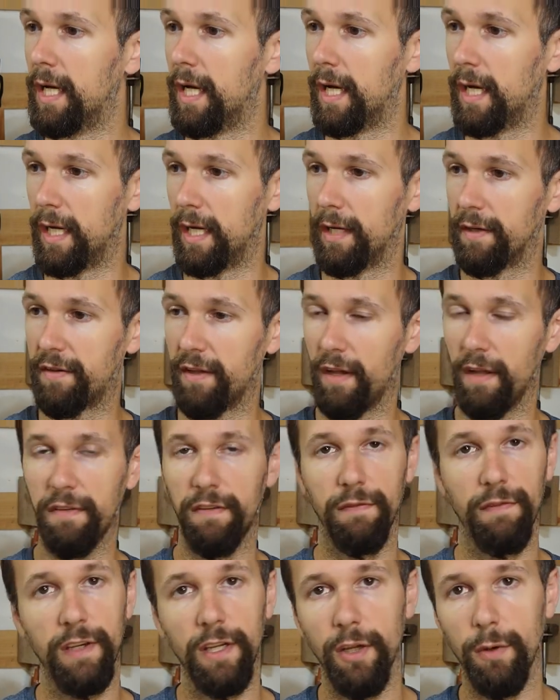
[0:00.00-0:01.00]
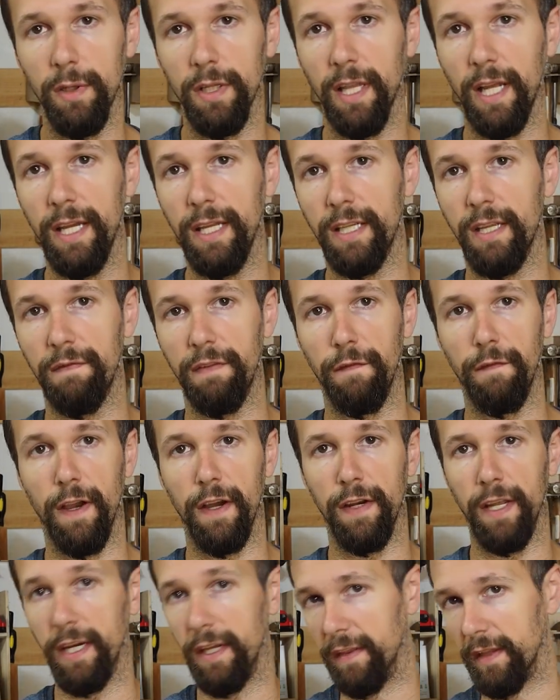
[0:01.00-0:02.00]
Uh, toss the video a like if you
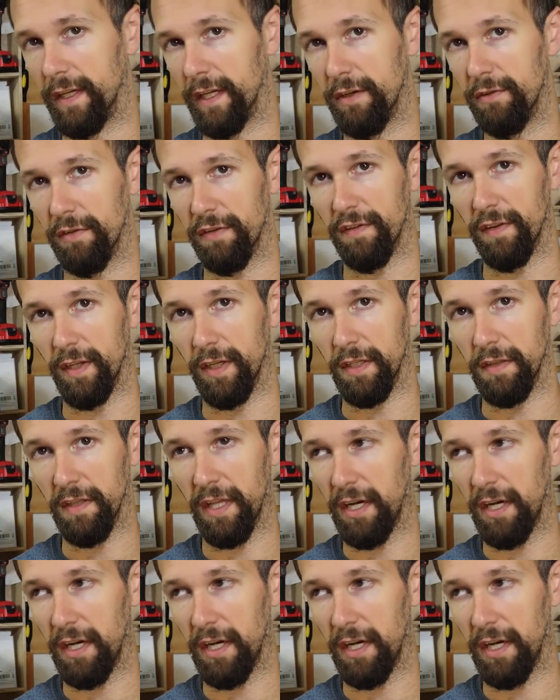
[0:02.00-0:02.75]
found anything interesting.